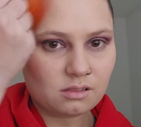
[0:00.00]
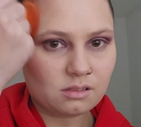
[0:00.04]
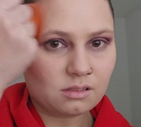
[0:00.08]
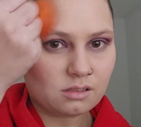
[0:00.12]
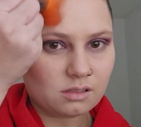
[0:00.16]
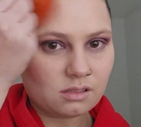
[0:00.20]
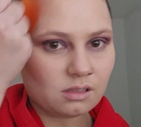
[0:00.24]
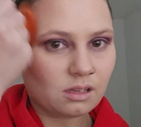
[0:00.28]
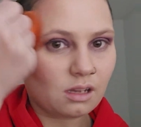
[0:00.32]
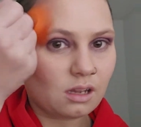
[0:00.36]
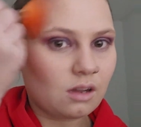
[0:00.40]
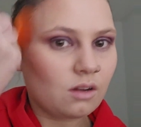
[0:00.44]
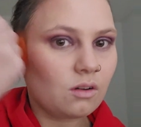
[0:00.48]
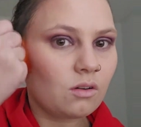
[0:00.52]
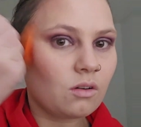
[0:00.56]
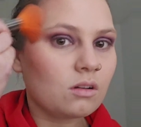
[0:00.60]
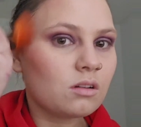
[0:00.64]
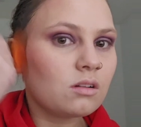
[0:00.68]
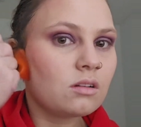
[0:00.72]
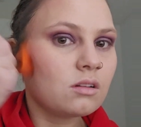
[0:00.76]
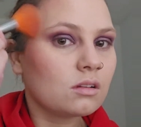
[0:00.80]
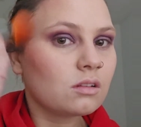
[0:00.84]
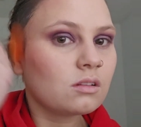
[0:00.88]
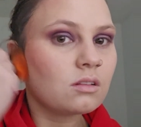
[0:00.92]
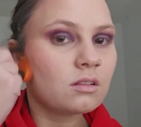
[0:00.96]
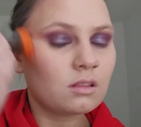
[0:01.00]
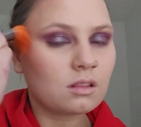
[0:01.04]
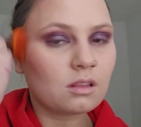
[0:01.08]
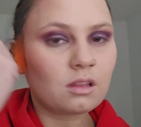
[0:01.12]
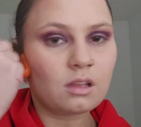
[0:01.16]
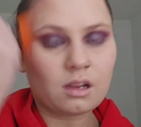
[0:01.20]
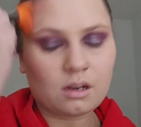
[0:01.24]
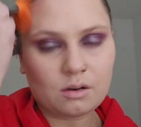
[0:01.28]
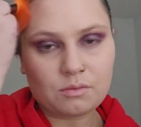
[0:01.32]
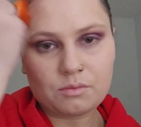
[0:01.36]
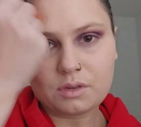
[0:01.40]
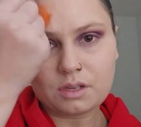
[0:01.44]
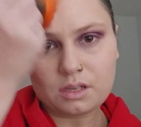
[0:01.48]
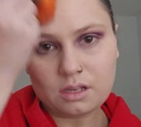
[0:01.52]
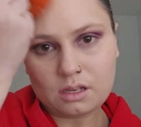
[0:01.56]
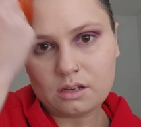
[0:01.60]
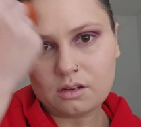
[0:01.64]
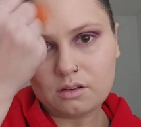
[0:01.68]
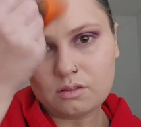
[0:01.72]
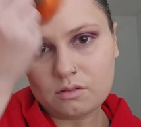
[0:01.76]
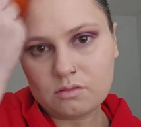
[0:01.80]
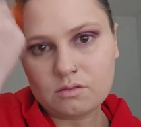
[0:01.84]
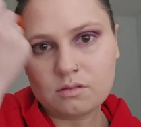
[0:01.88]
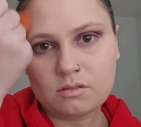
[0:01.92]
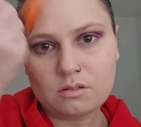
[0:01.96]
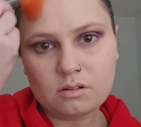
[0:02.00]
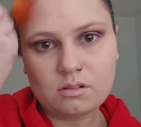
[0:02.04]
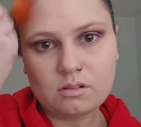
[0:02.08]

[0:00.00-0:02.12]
So, there we go.